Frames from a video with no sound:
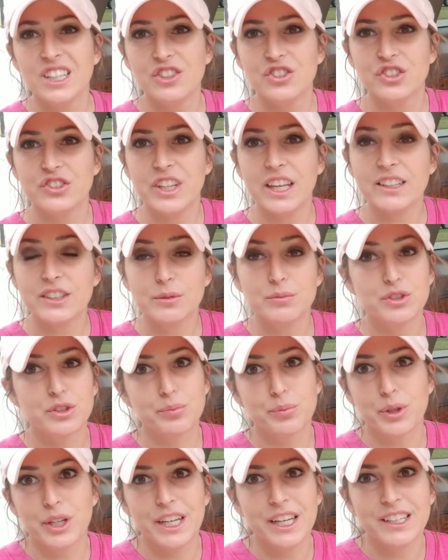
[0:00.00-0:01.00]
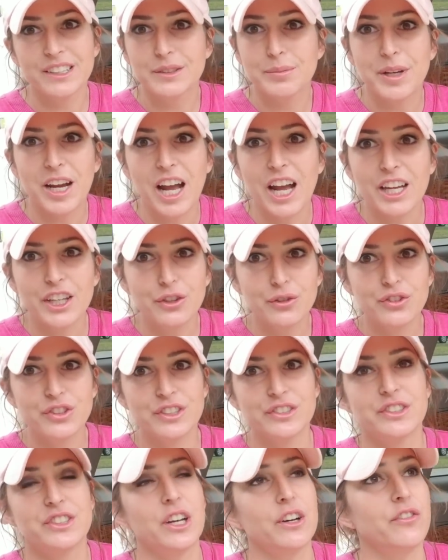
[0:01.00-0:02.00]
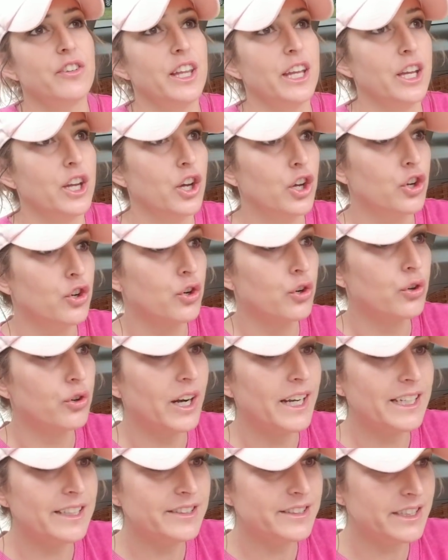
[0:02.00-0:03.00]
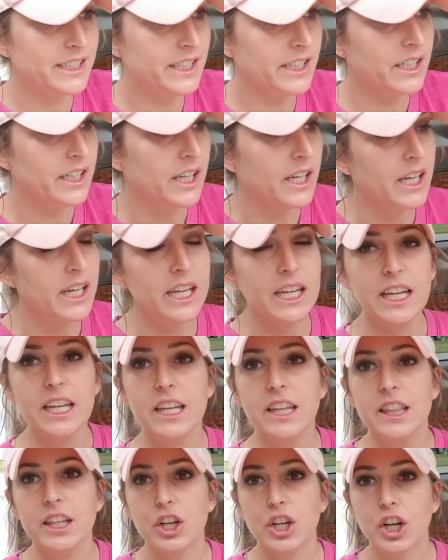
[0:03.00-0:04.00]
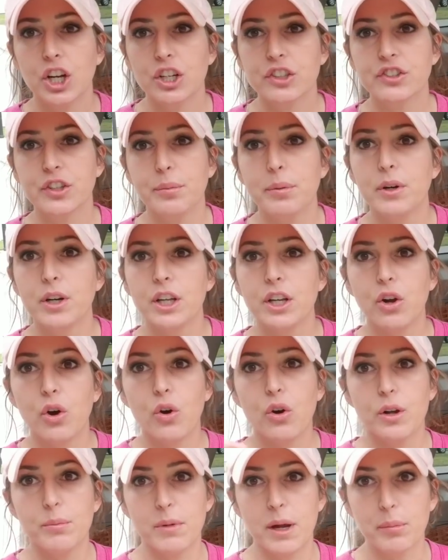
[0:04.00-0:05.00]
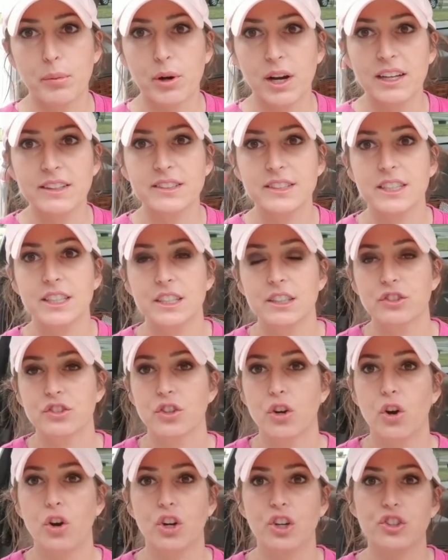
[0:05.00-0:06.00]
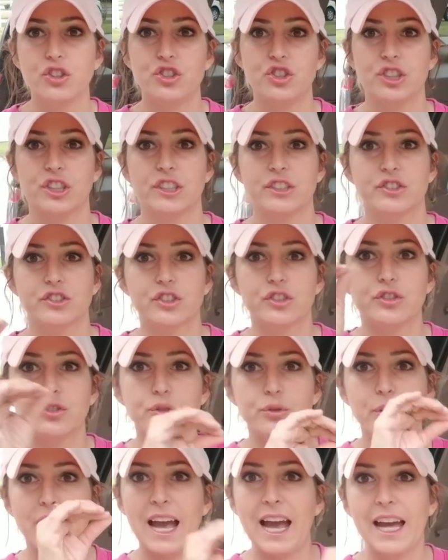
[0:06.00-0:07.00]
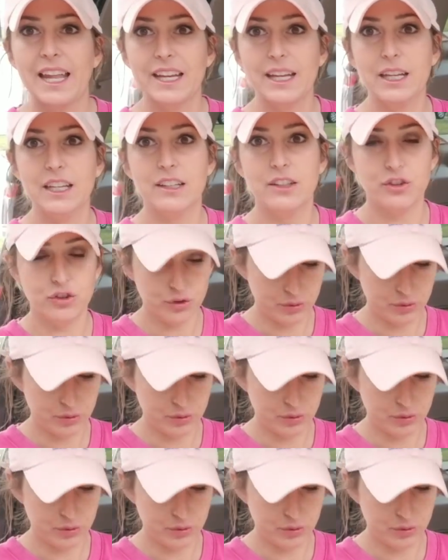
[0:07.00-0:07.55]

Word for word: It's just like some sprigs, but I use this stuff like crazy, either to put on my presents or just to add in